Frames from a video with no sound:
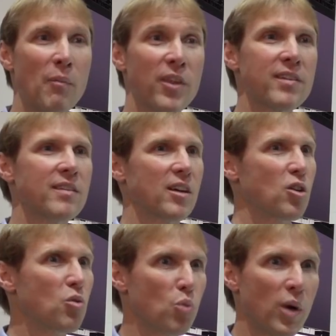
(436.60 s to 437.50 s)
this is a
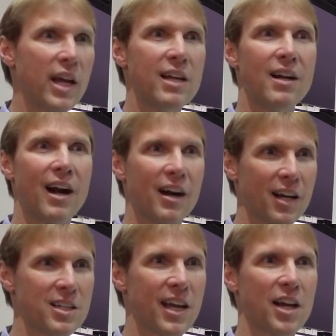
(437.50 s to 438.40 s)
great
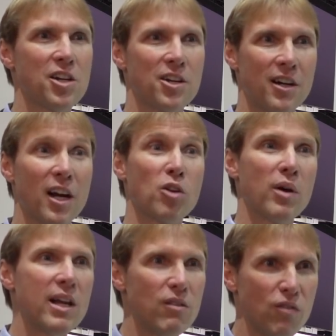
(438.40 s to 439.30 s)
architecture, a
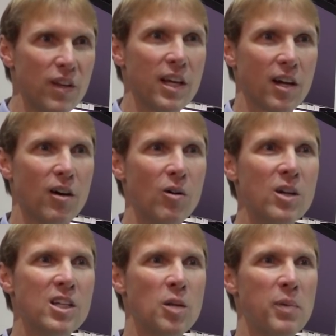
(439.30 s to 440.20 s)
great vehicle
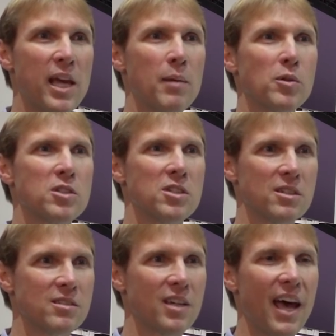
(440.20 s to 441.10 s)
to be able
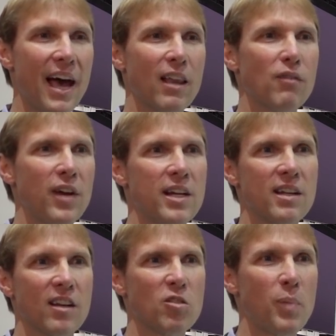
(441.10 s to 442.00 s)
to elevate
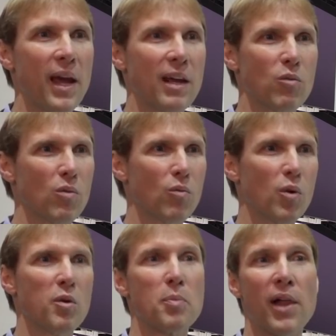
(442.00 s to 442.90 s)
and expand
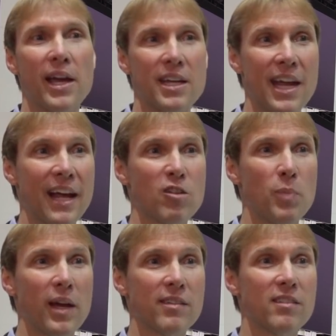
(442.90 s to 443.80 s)
where we play in that
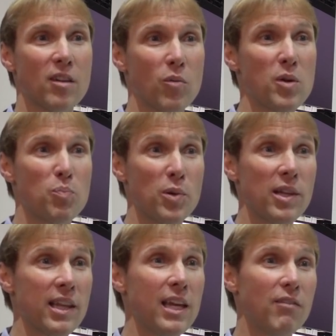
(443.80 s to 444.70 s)
space. And so we
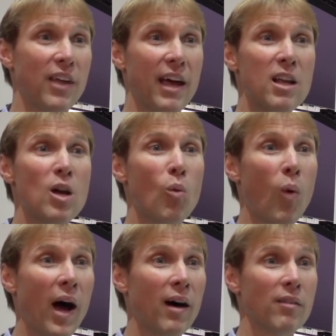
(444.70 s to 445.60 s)
believe that
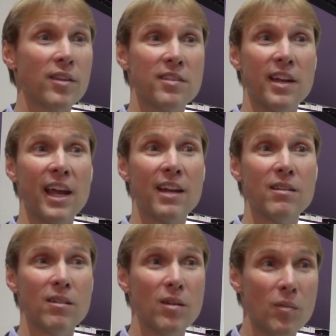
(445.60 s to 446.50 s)
while the
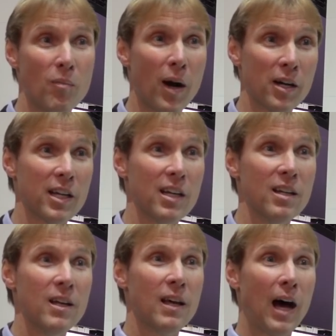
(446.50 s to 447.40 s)
sedan market,
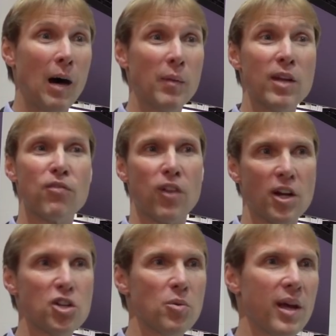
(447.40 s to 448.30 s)
it
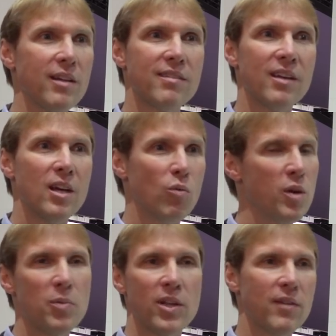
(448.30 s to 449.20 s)
fluctuates,
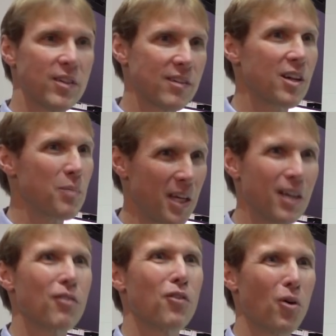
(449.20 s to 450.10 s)
we believe it's going to be
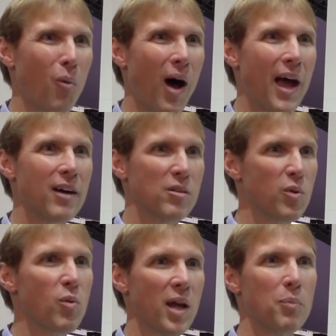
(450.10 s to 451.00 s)
here for a while, and
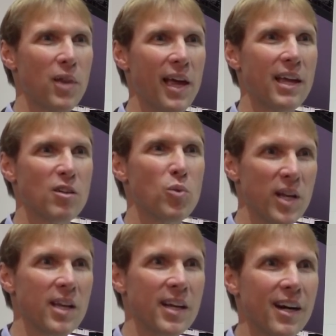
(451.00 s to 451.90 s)
we want to play to
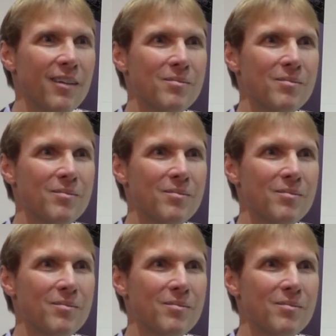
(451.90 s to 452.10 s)
win in there.